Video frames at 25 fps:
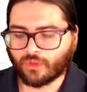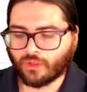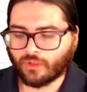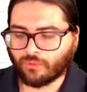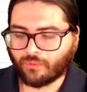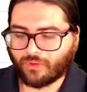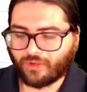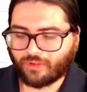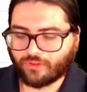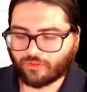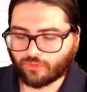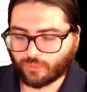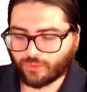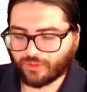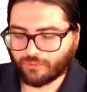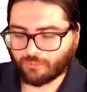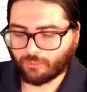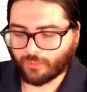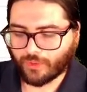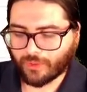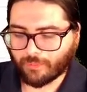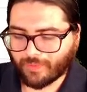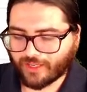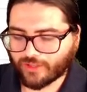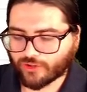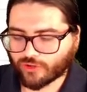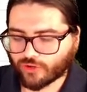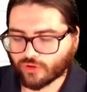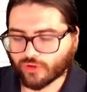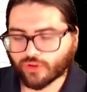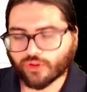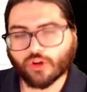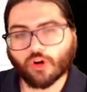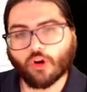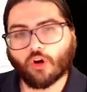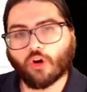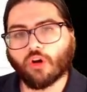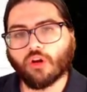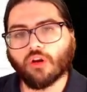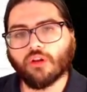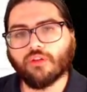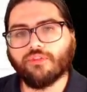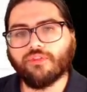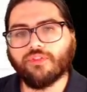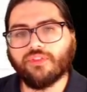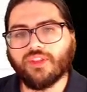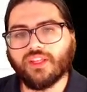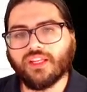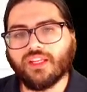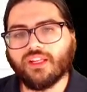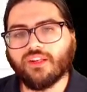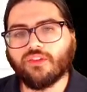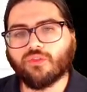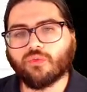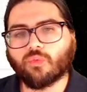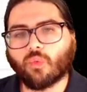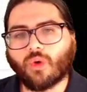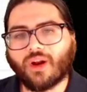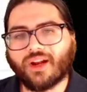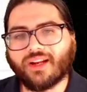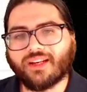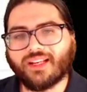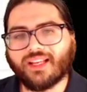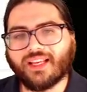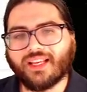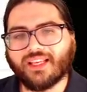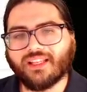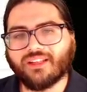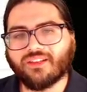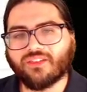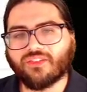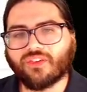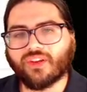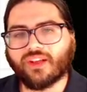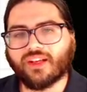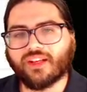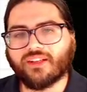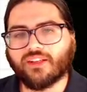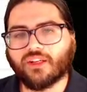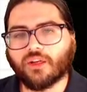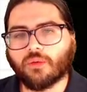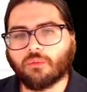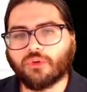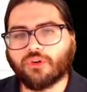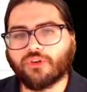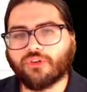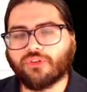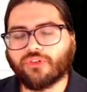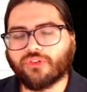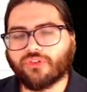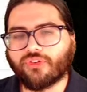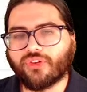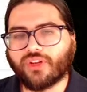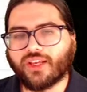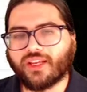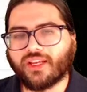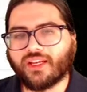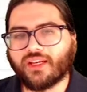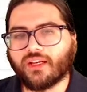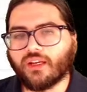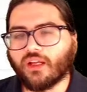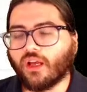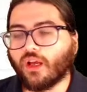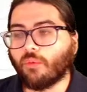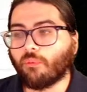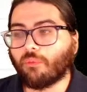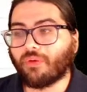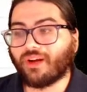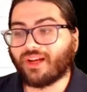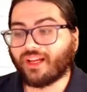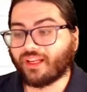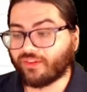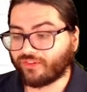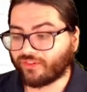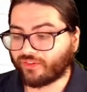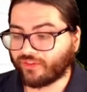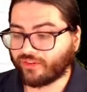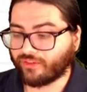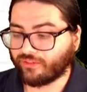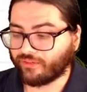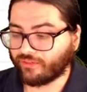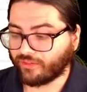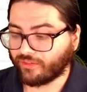And so we made sure that all of these right-hand side numbers stayed positive.